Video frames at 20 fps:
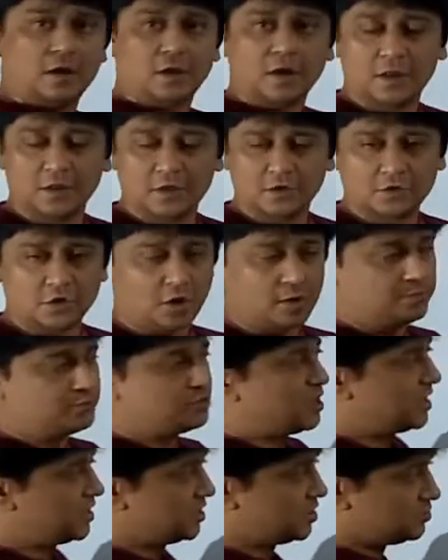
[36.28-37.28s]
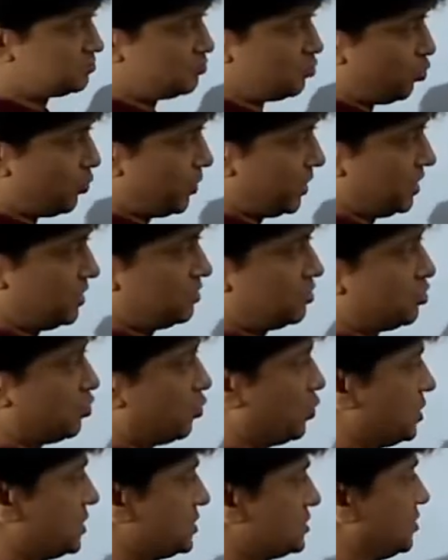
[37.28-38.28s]
and this object is moving
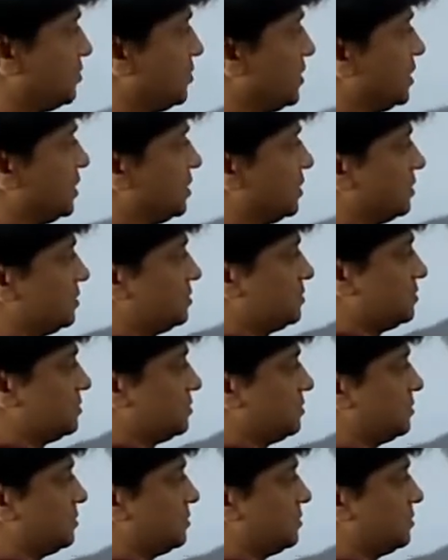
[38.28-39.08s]
towards the mirror